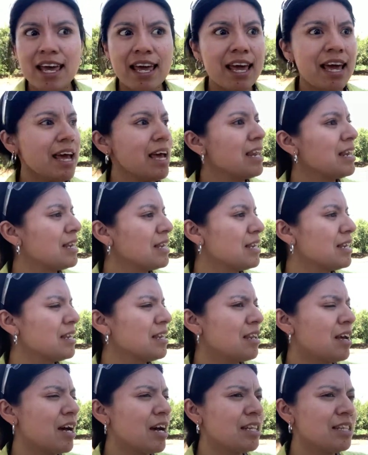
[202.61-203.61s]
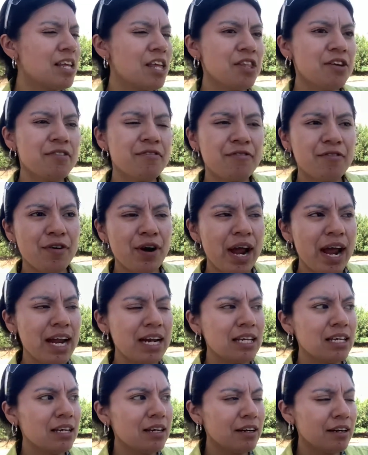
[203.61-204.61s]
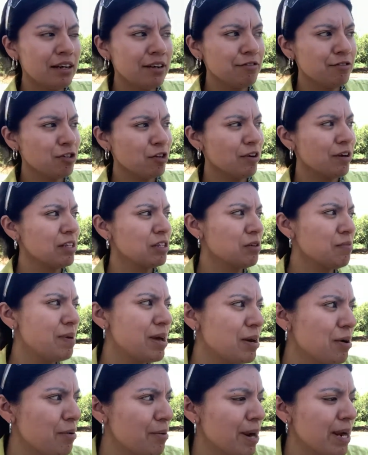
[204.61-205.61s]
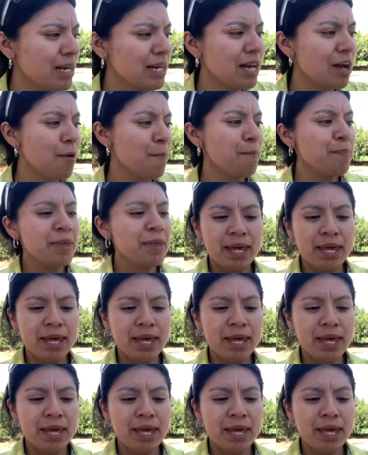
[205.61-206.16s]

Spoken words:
and another variety of cherry tomato right now,